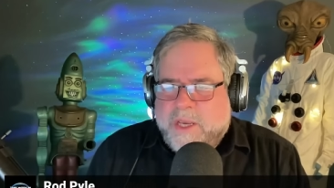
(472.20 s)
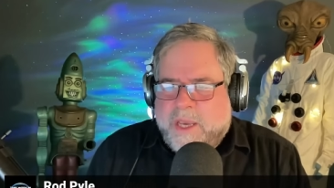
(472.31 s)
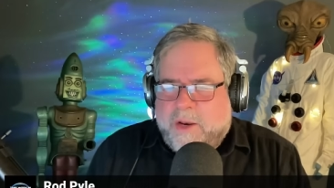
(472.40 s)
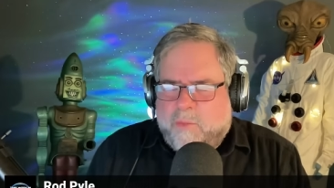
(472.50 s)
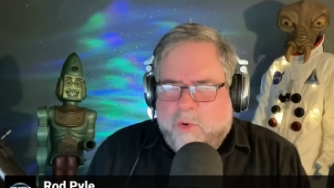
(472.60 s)
You
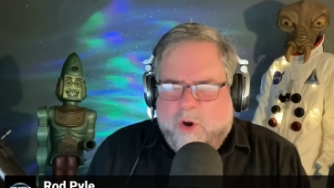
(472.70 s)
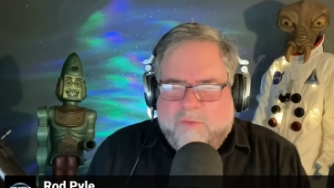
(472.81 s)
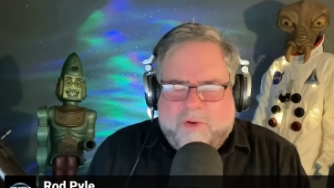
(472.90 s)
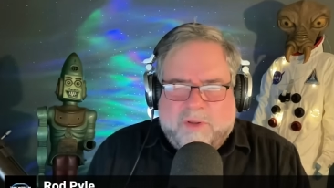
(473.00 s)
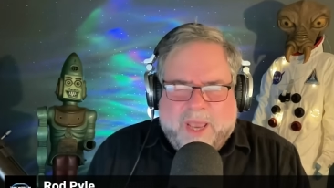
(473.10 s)
get a
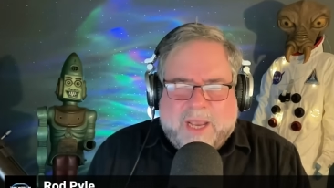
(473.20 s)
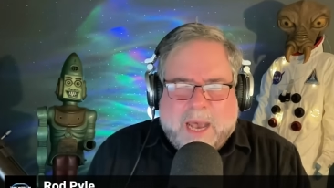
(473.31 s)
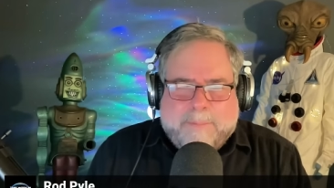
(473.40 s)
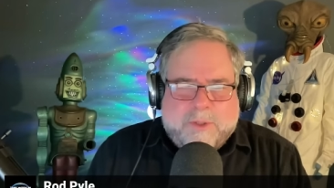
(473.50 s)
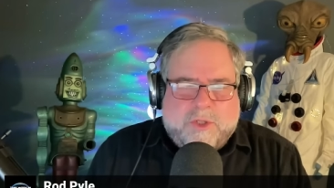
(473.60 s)
rover like
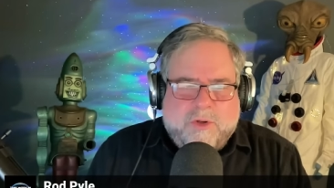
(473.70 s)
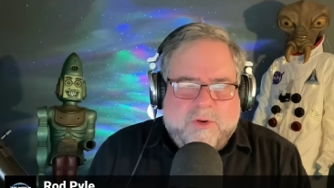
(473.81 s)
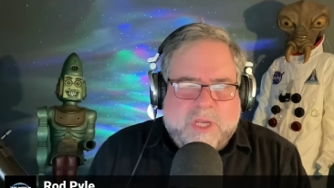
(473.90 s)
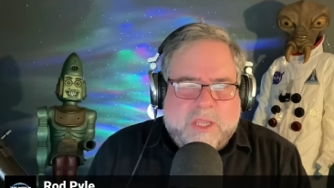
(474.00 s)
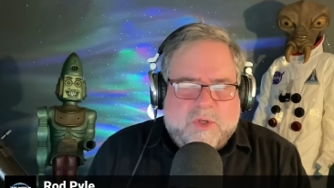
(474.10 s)

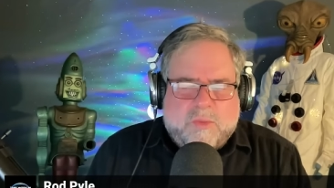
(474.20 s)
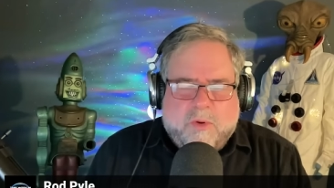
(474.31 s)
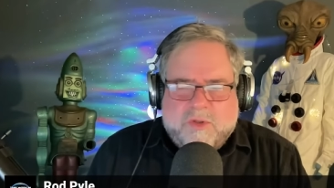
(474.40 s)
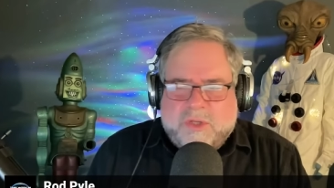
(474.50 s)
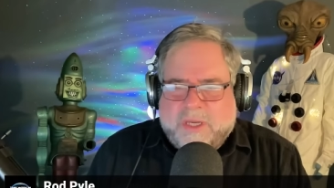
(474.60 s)
Opportunity that was
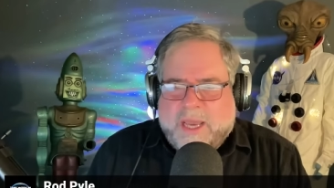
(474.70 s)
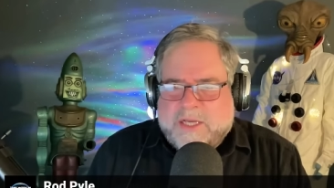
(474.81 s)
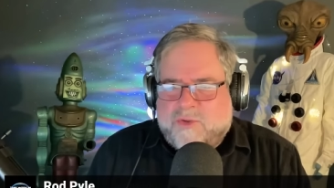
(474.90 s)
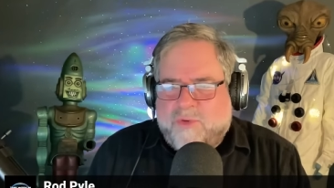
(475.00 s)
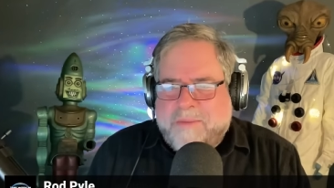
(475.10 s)
supposed to
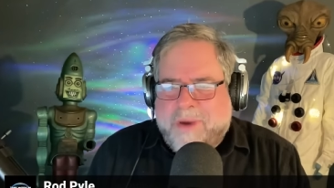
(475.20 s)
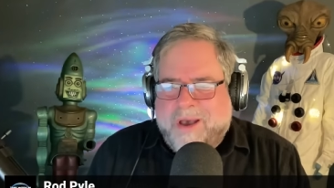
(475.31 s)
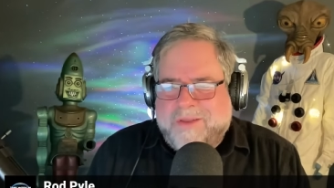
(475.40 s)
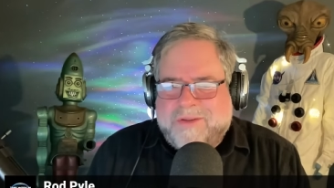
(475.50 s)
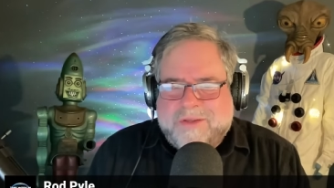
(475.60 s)
last 3
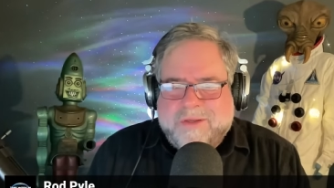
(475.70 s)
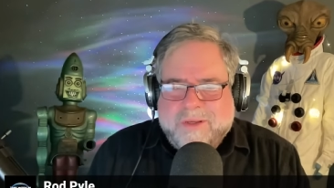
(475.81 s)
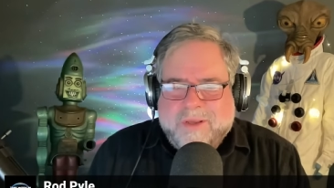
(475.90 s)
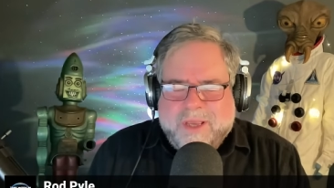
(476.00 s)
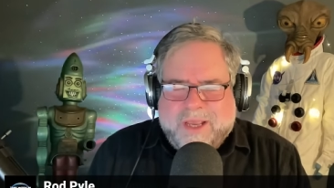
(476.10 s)
months.
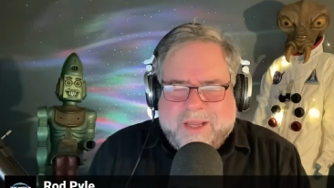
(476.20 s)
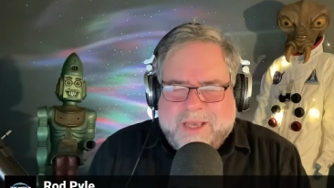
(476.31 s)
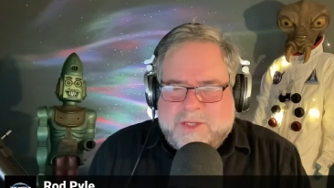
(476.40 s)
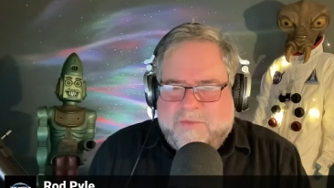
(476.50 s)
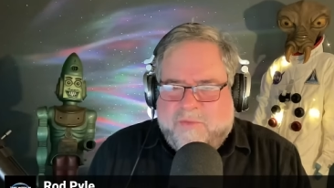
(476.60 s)
And it
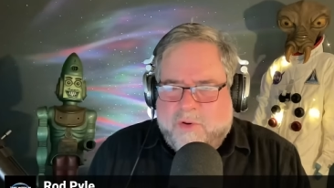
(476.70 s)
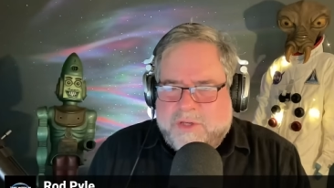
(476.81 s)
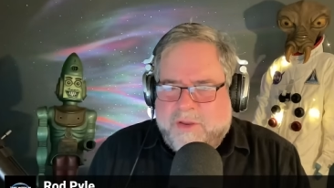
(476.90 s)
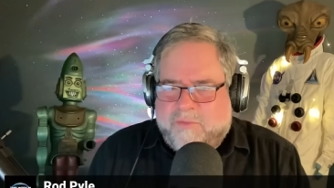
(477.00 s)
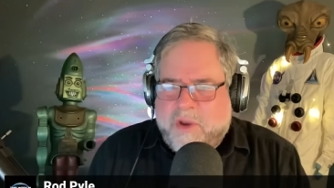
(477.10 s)
lasted
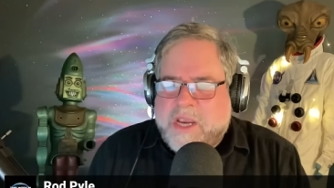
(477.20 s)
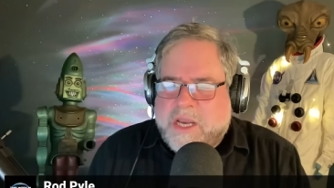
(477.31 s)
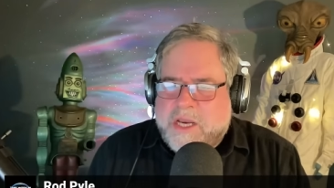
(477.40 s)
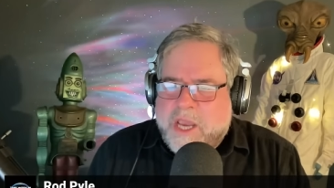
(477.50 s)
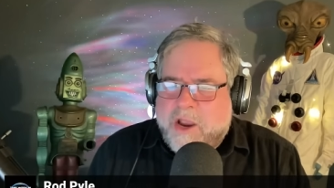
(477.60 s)
14
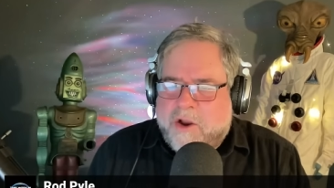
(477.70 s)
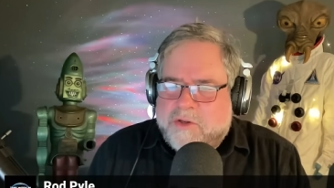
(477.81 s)
freaking years.